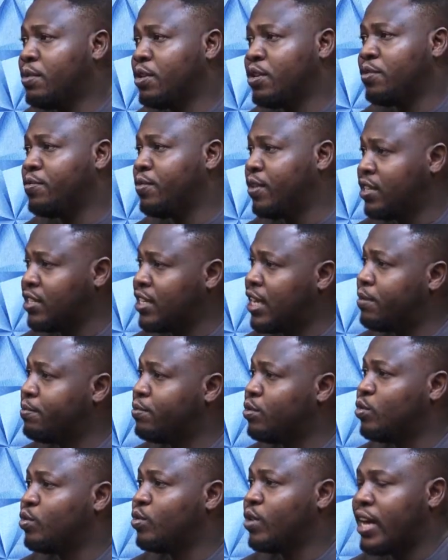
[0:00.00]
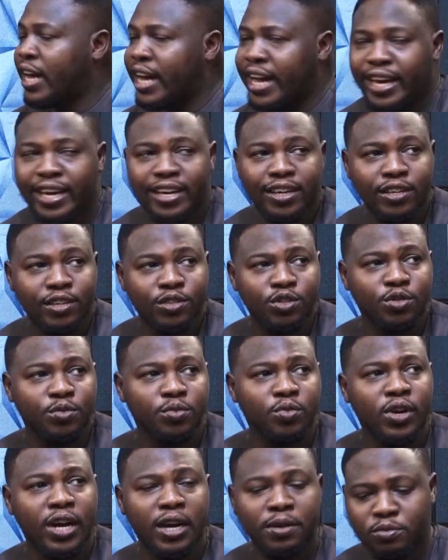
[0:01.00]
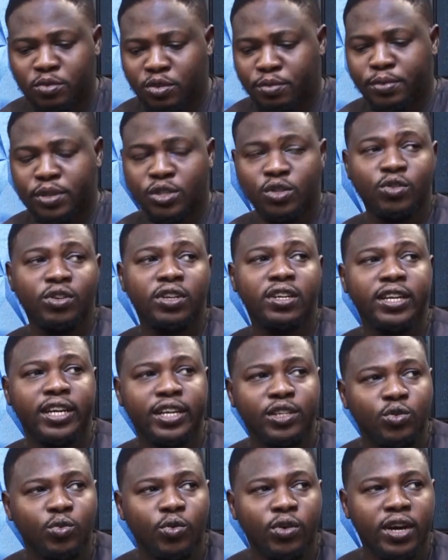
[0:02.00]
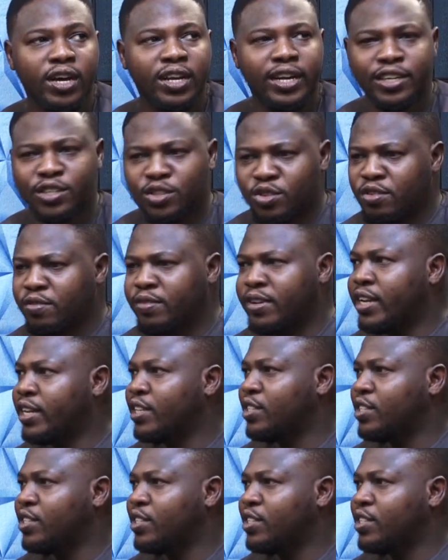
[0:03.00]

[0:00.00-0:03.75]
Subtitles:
Because, for example, I subscribe to a particular network, and I discovered